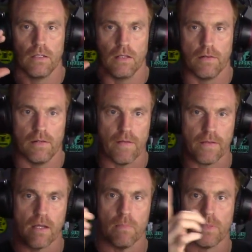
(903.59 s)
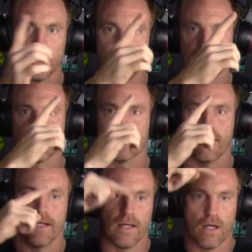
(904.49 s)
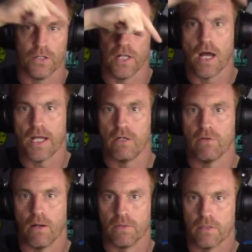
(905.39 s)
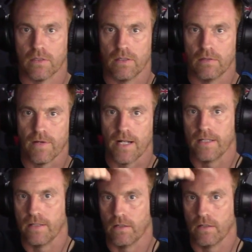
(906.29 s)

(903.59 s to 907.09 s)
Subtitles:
the other companies on the high ground in the valley,